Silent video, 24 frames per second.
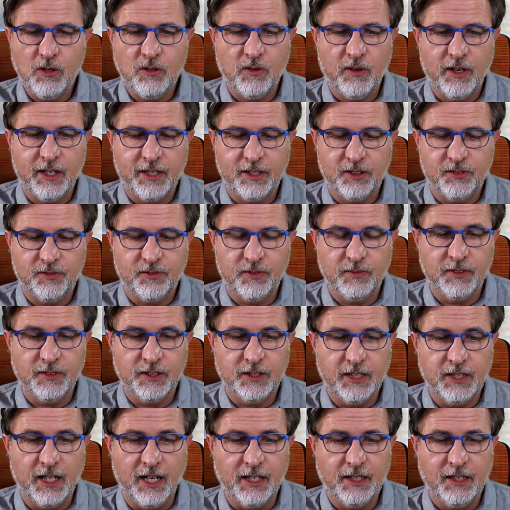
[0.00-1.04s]
raised from the
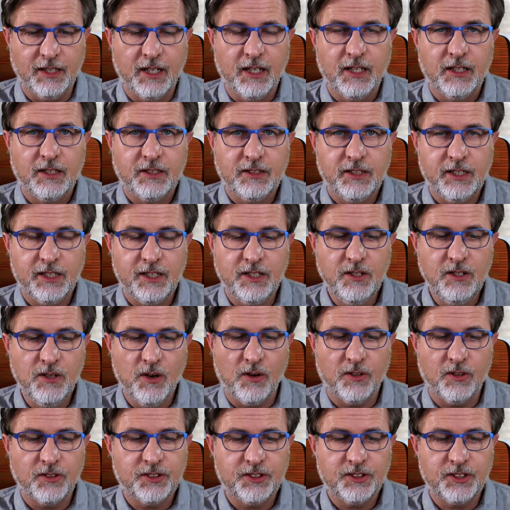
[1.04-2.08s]
dead did
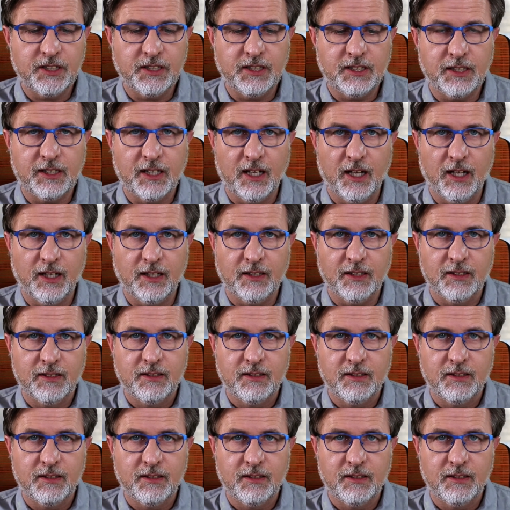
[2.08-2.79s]
not see decay.